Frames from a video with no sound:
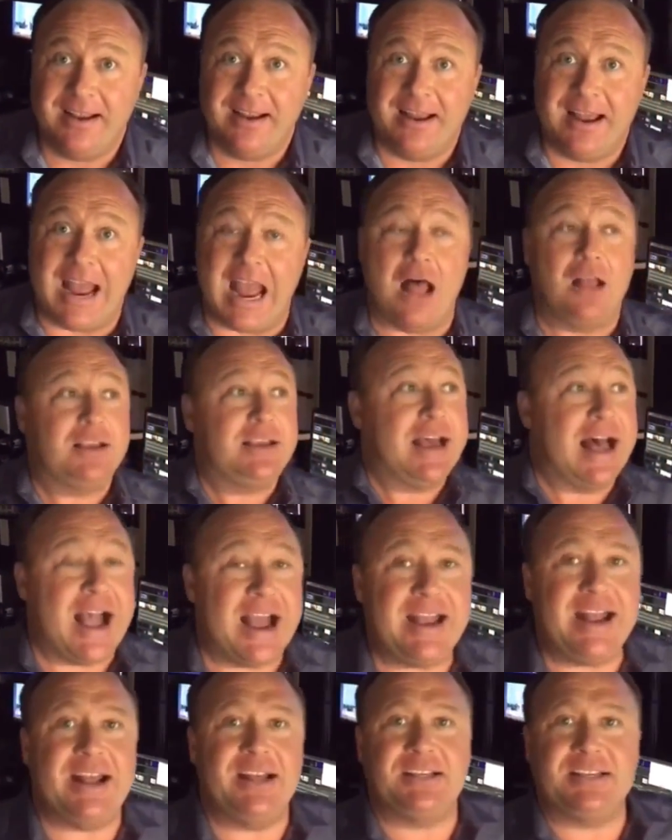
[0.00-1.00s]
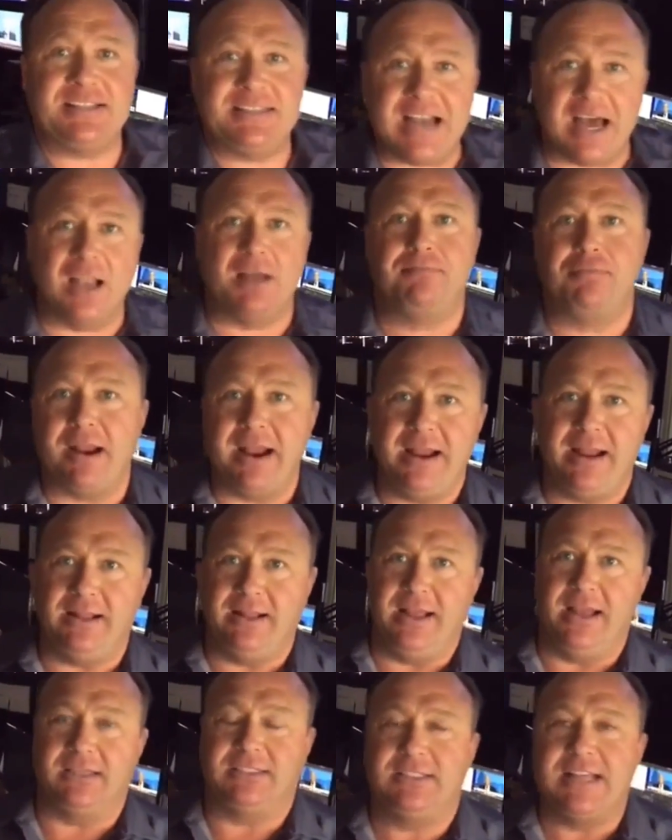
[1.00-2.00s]
Al-Qaeda is celebrating
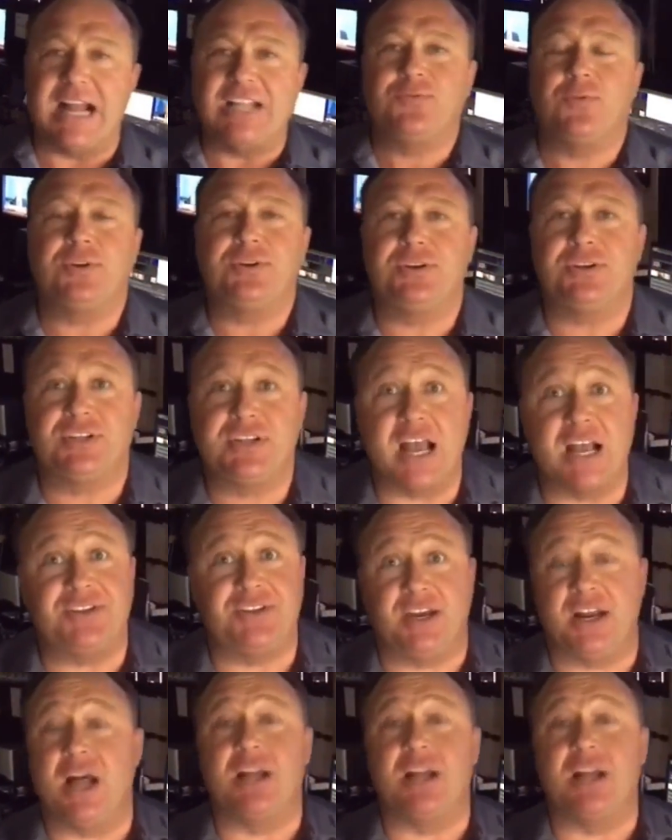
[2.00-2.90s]
this. That's what's disgusting.